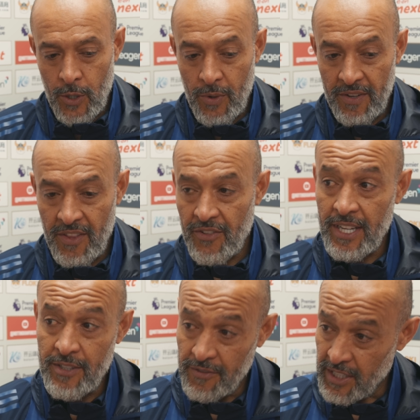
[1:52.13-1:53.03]
always the
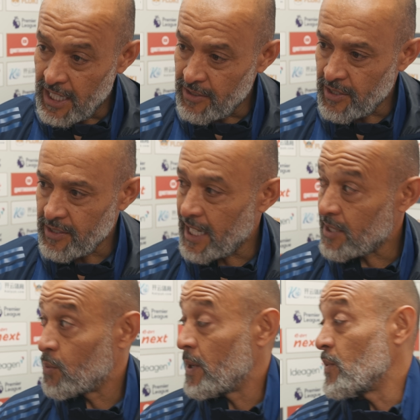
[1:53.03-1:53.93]
threat of the
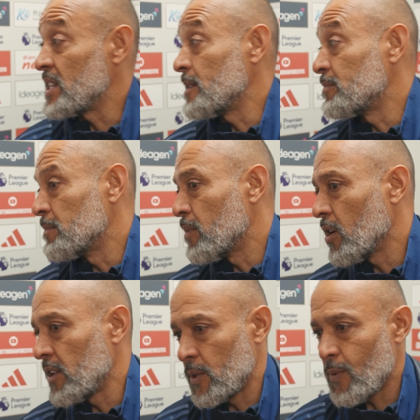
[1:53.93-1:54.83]
counter-attack, the way we keep the
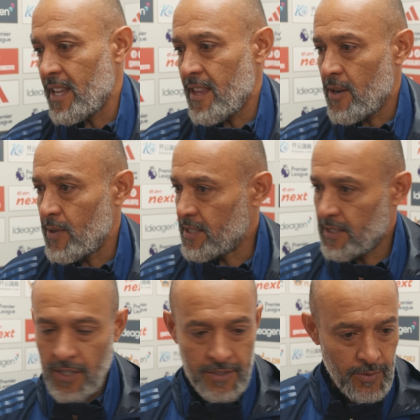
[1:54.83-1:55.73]
ball in the wide
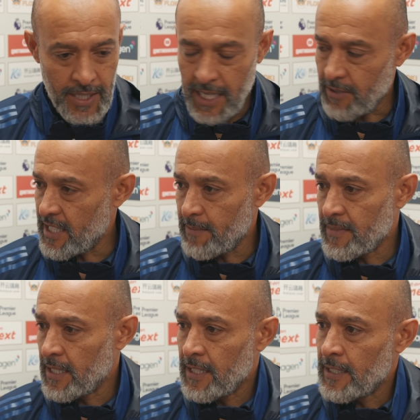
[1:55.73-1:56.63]
areas, not to allow
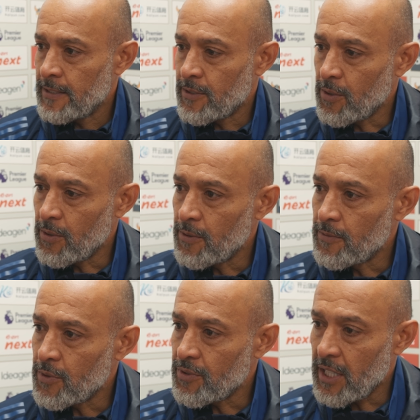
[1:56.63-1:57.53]
them
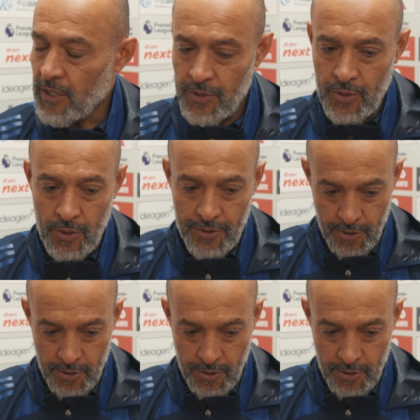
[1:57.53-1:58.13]
to take control.